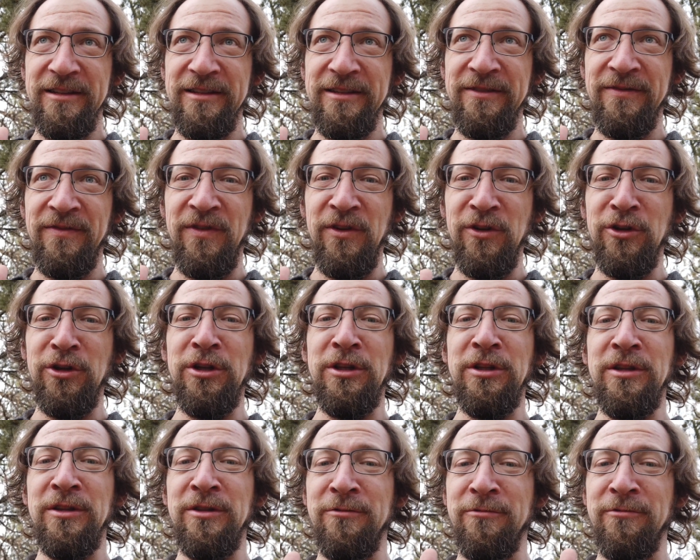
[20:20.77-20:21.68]
to fill
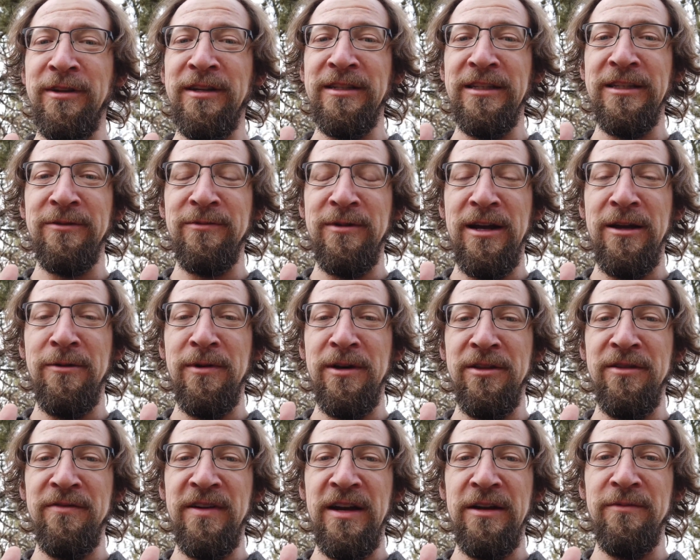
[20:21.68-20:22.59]
in the reasons why I
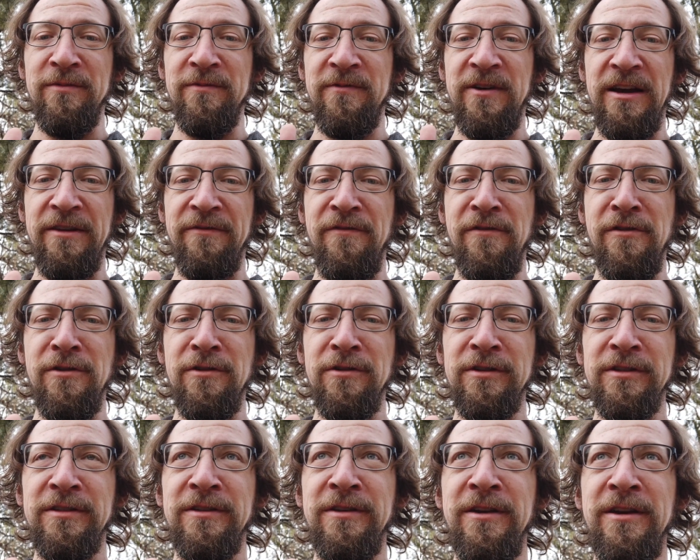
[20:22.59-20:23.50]
wear the Vibram 5
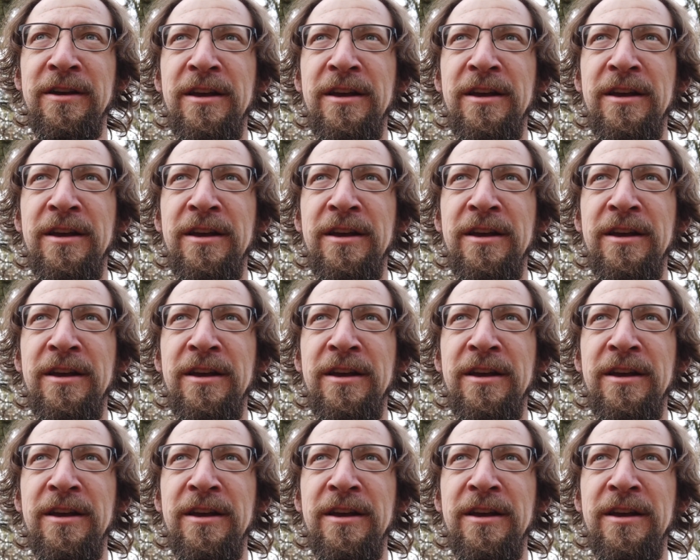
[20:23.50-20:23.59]
fingers,